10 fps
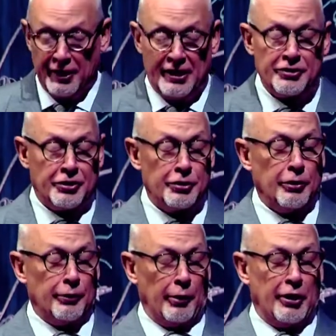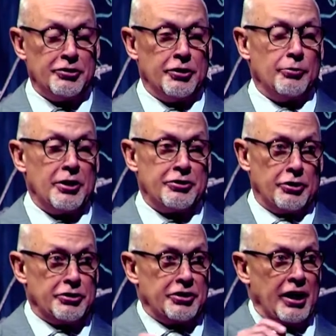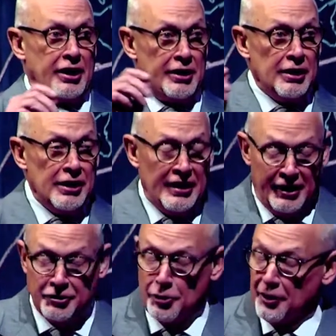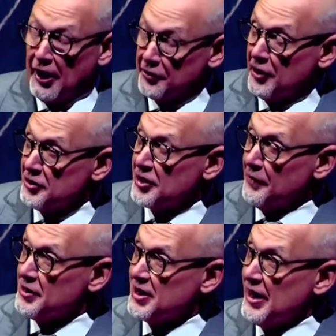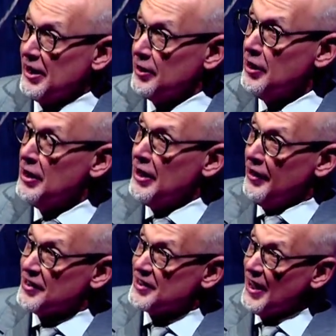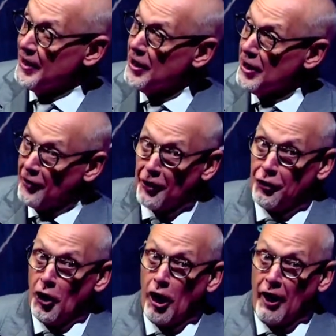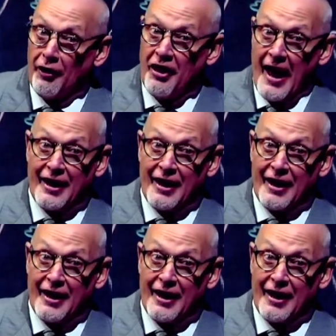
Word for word: Institute of Religion research study in 2017 that said that the, that